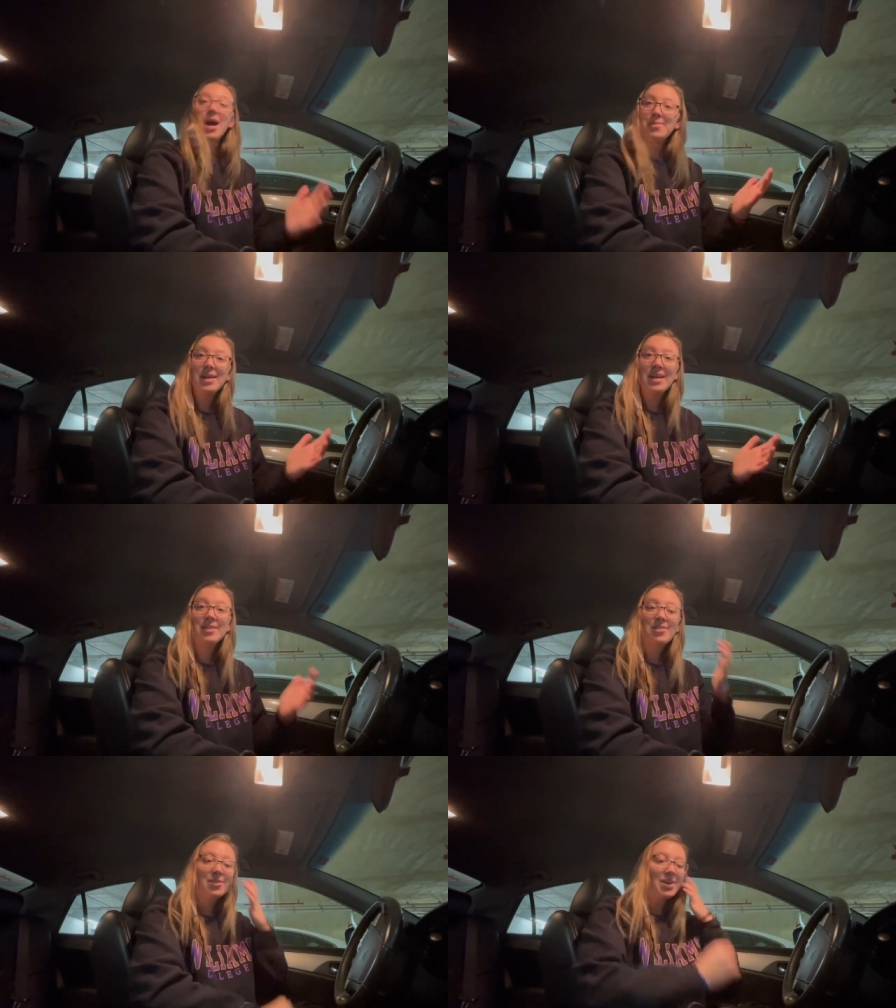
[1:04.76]
I'm hitting the
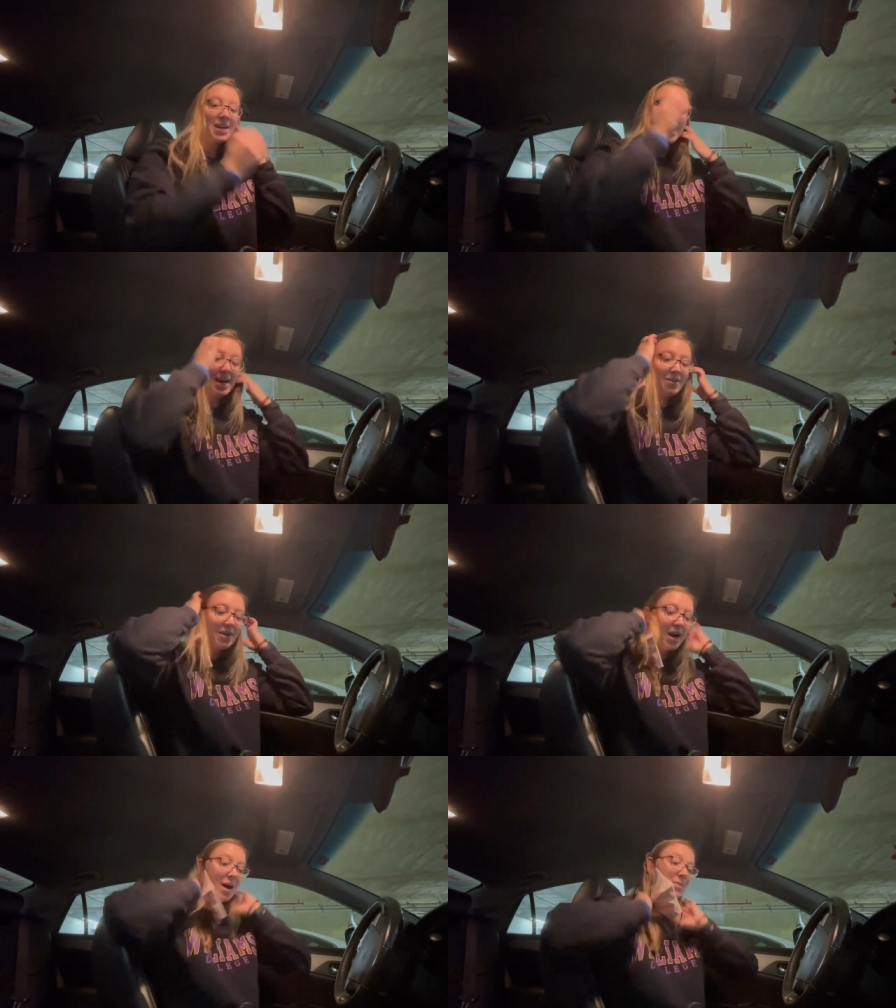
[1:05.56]
road right now.
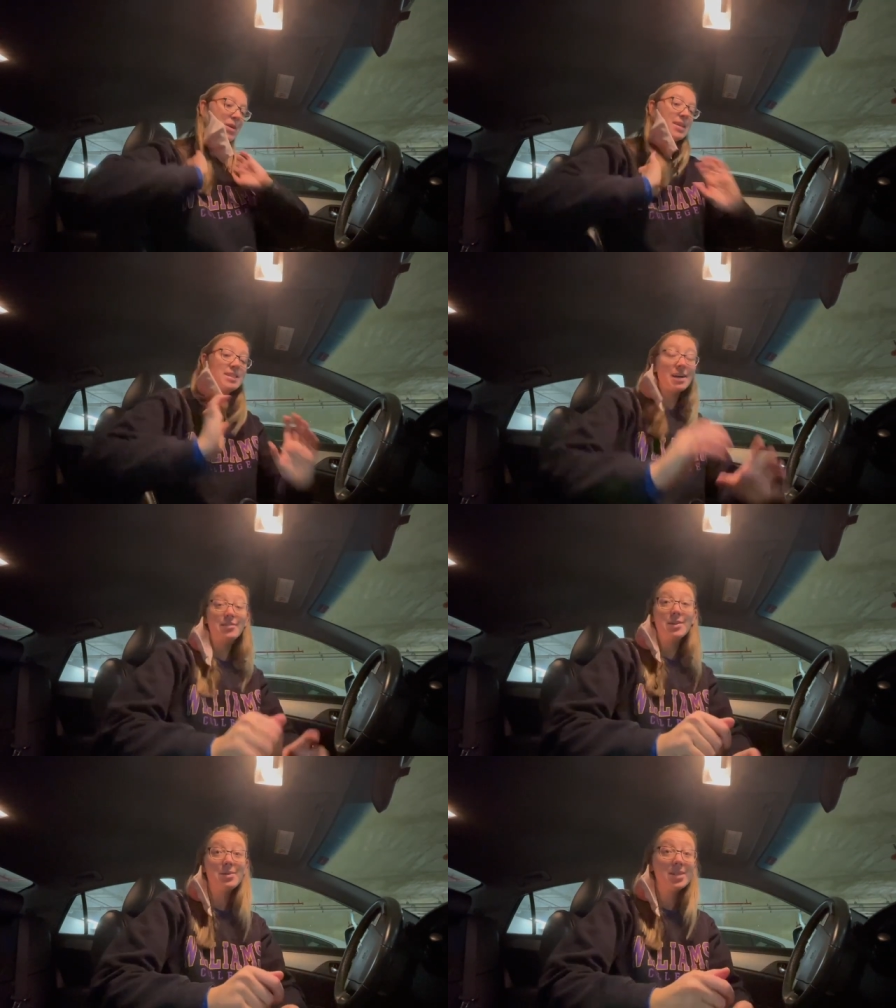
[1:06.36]
Um,
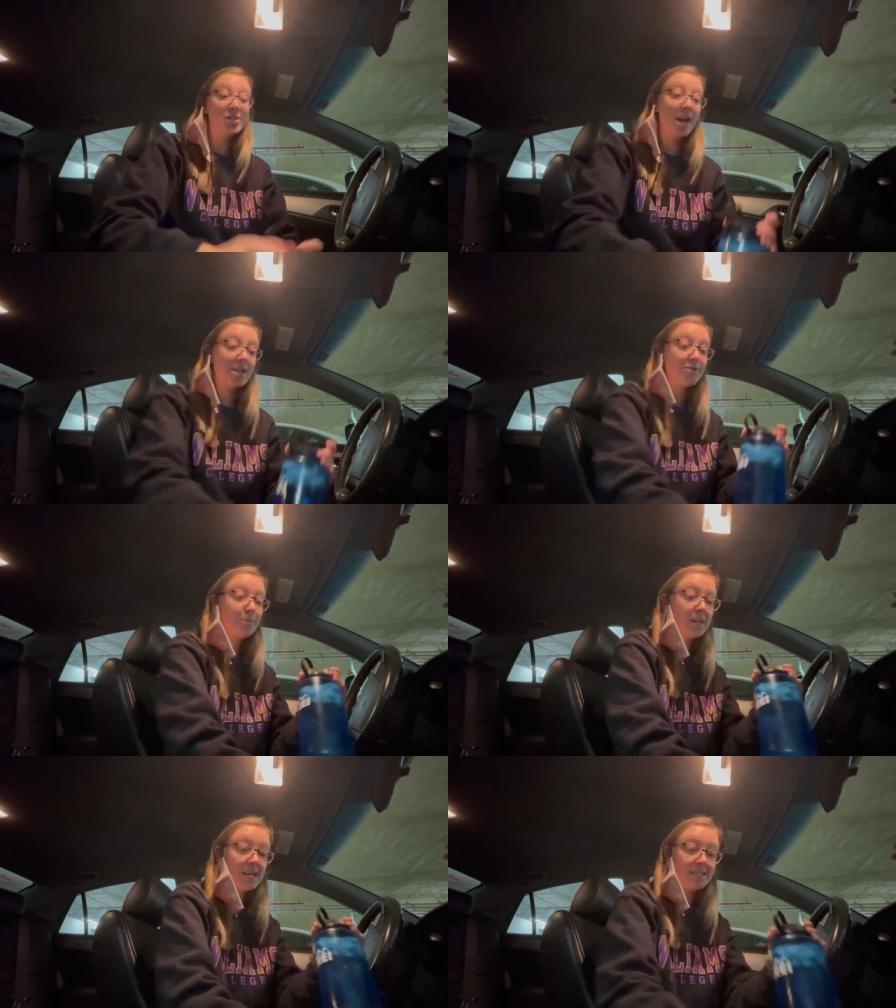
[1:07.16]
definitely was a change of
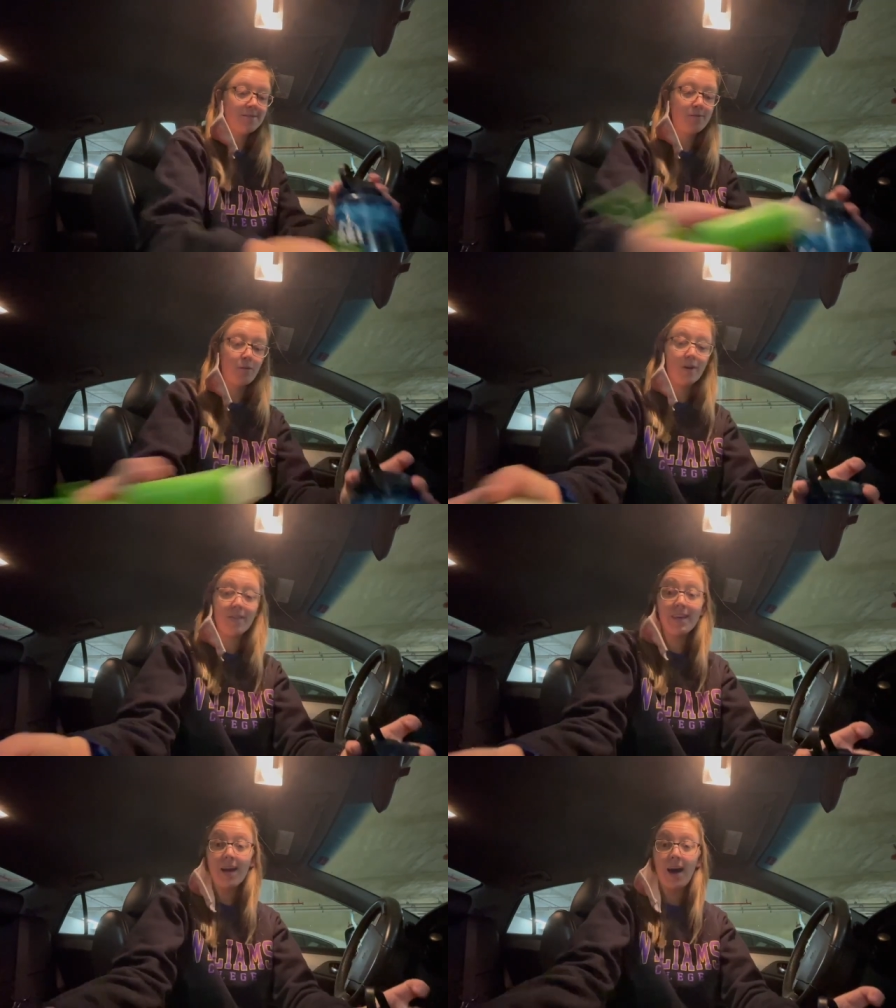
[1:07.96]
plans for
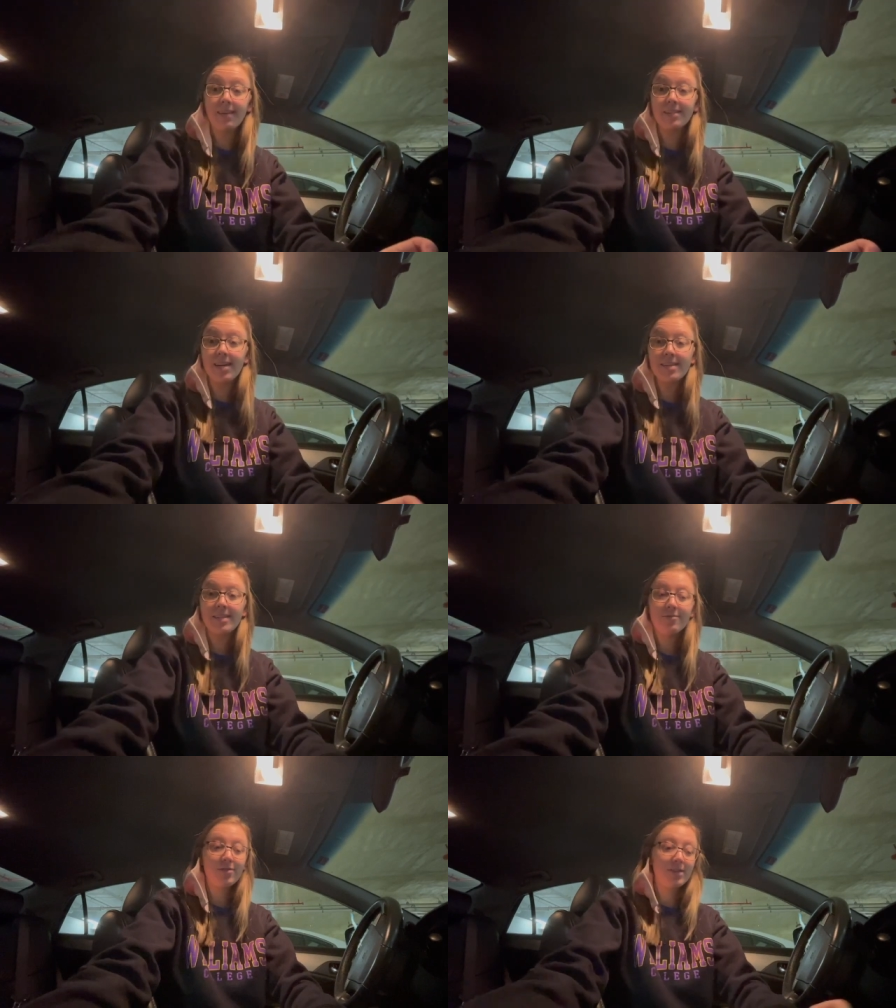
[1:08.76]
the holidays
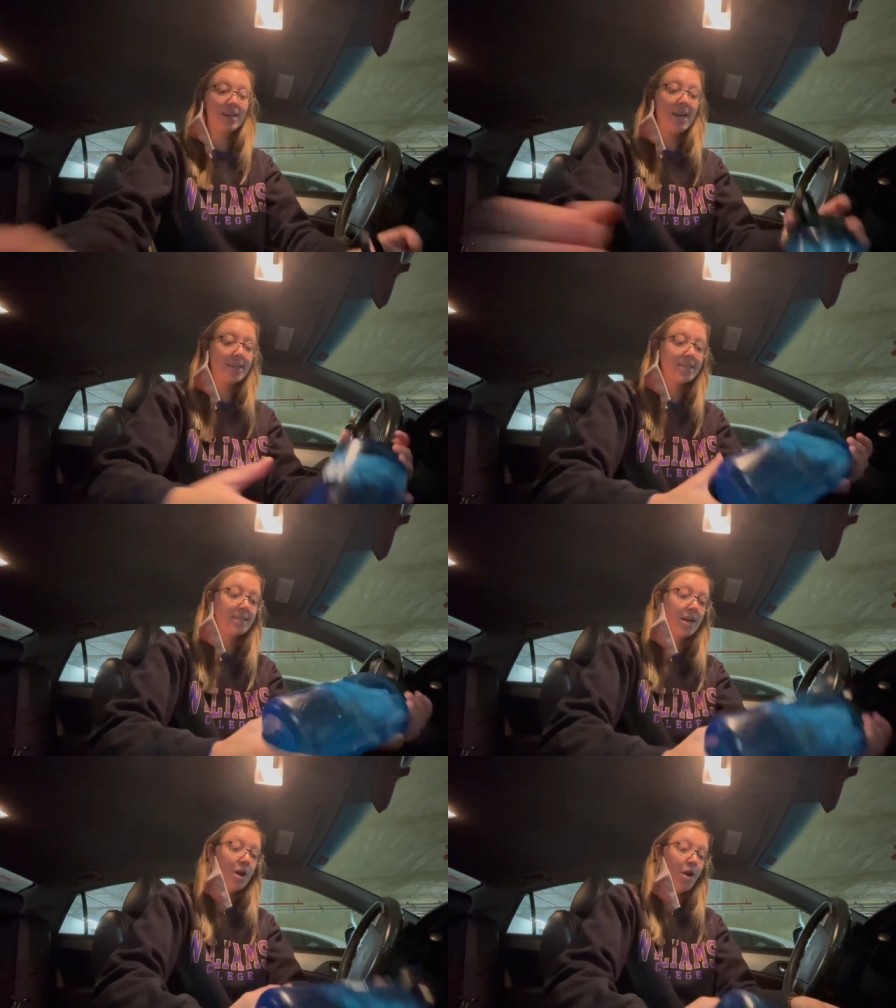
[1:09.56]
and for the next
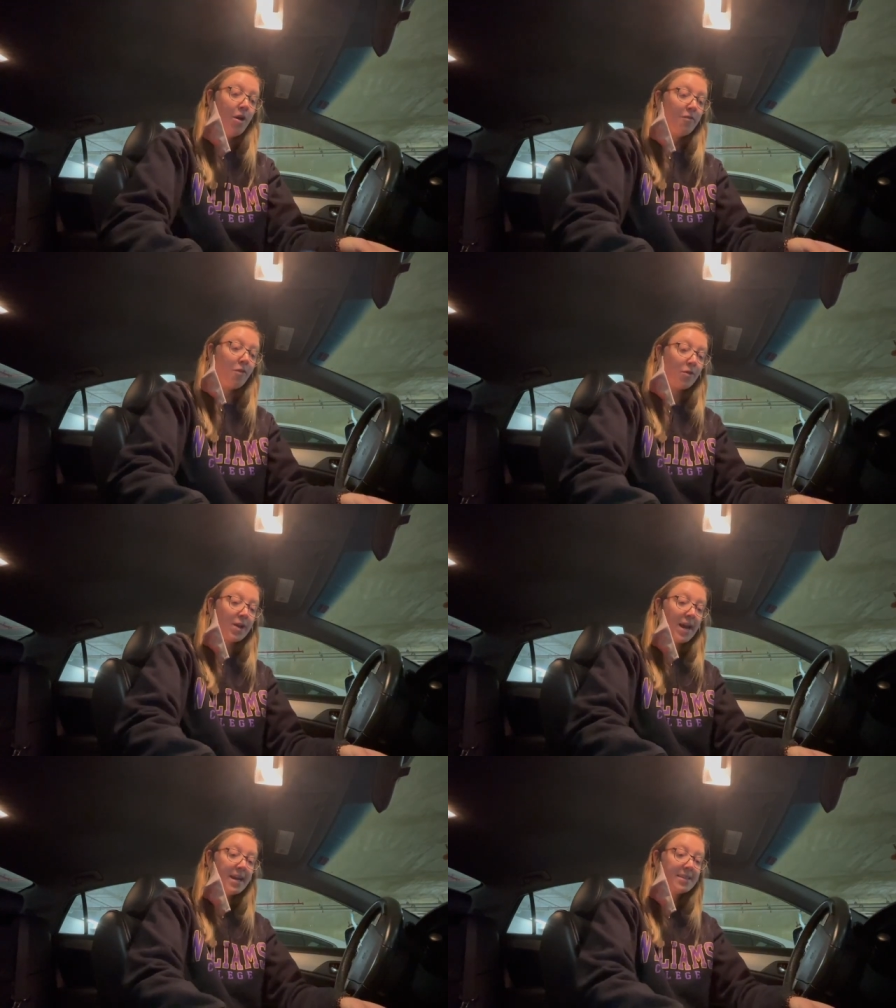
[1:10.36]
four
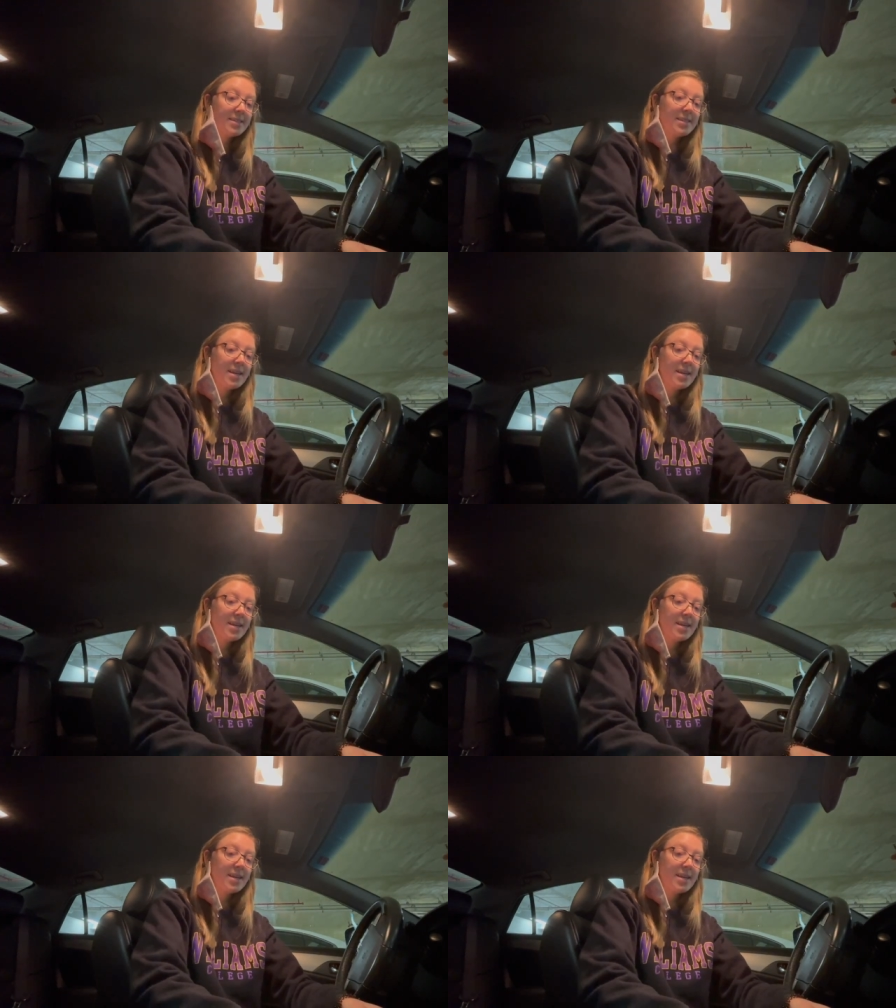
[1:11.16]
days.